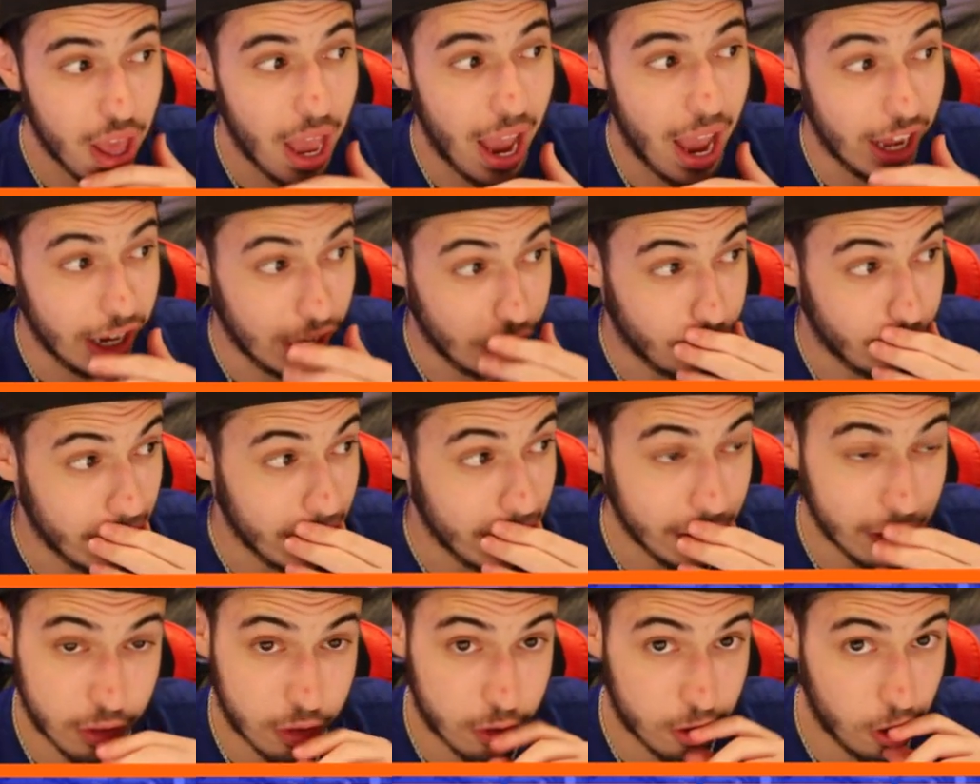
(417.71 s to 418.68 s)
And if he
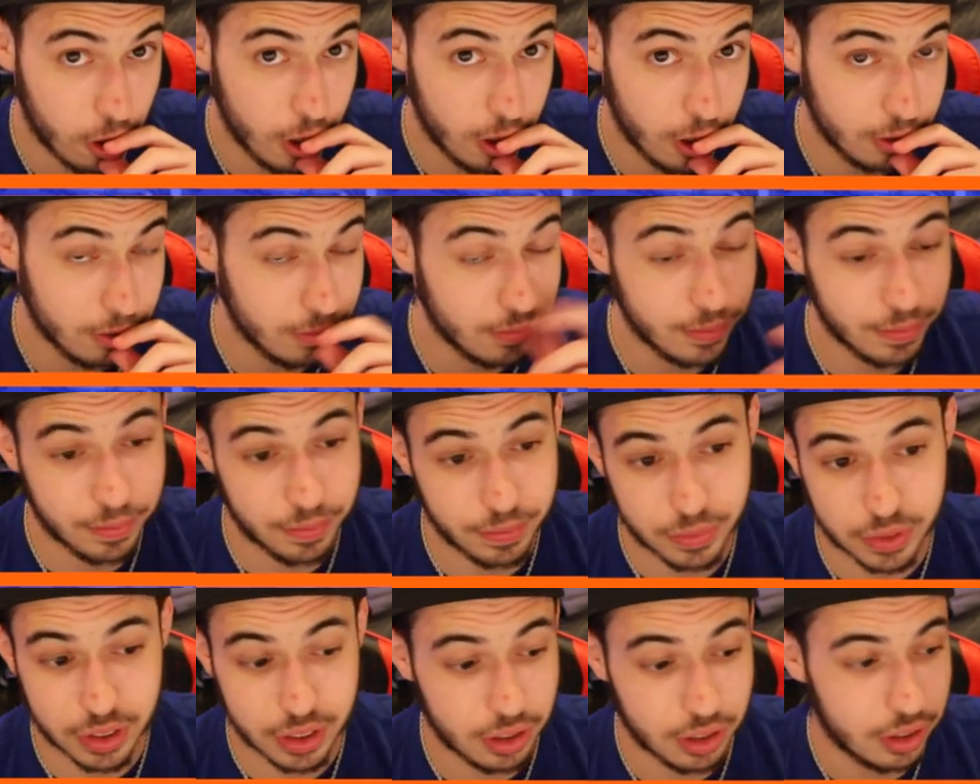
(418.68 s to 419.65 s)
could start
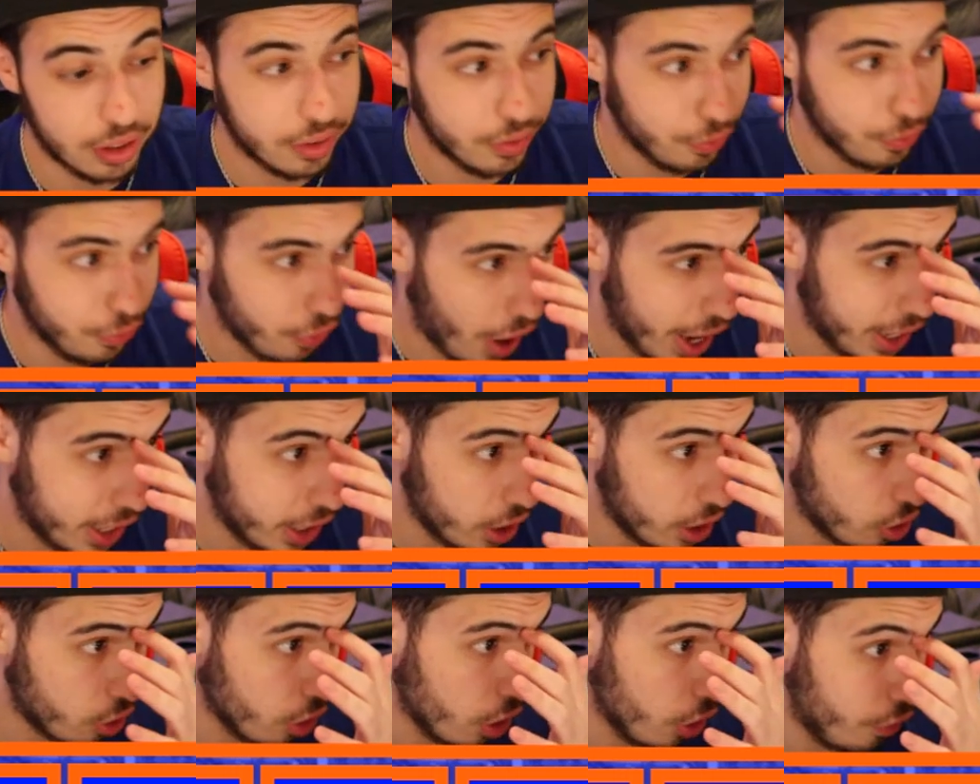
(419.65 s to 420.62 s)
finding a
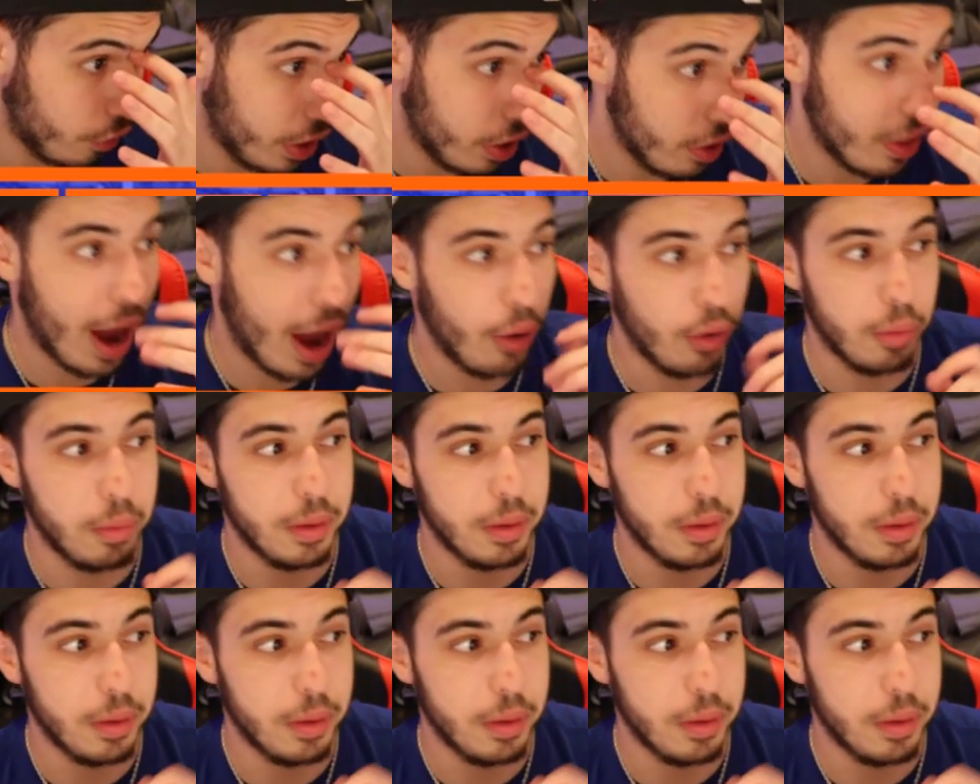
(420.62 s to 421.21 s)
groove here, that would be